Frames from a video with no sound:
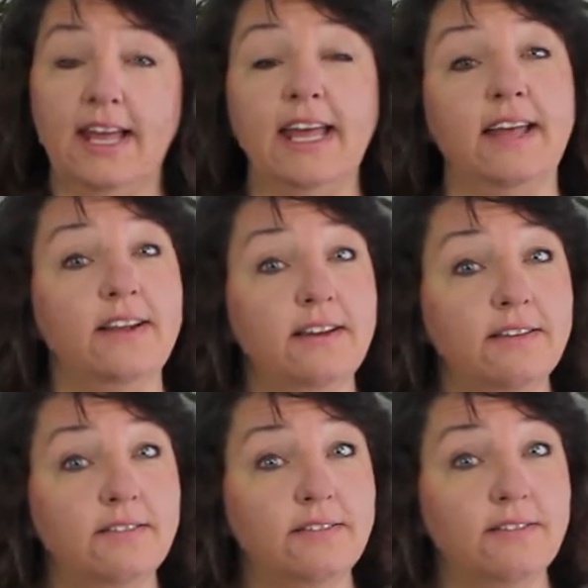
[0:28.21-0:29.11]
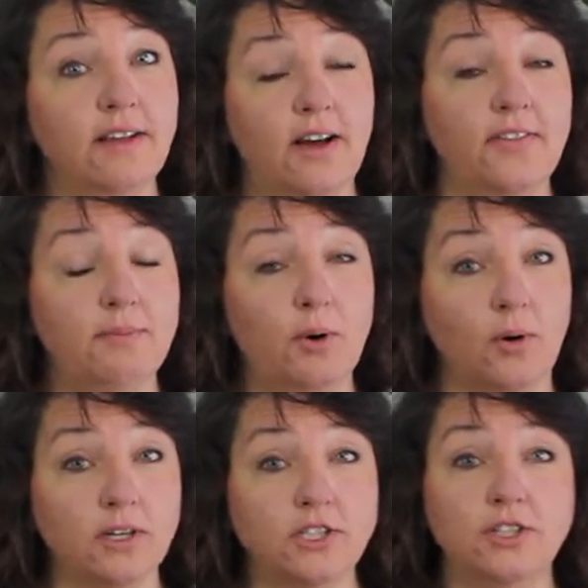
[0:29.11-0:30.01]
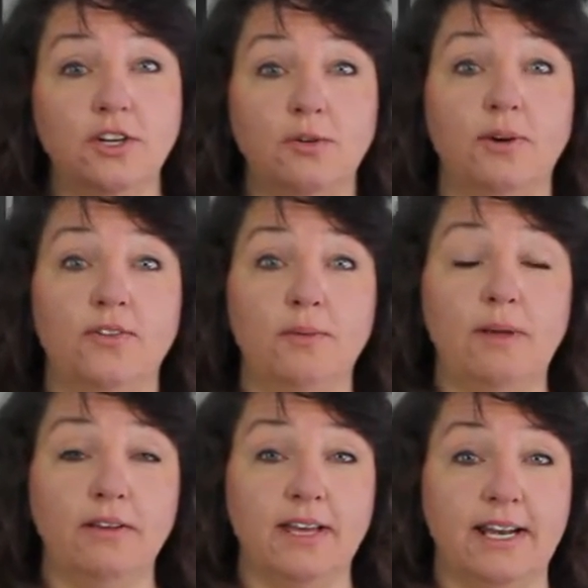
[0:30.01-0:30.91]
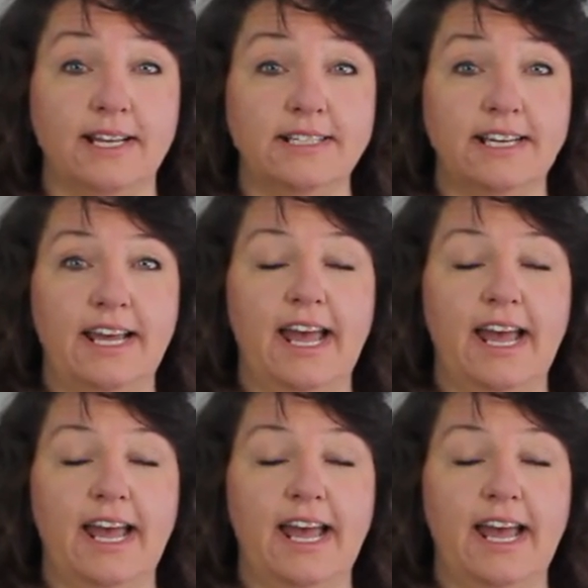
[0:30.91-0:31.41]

on the porch with some milk in it.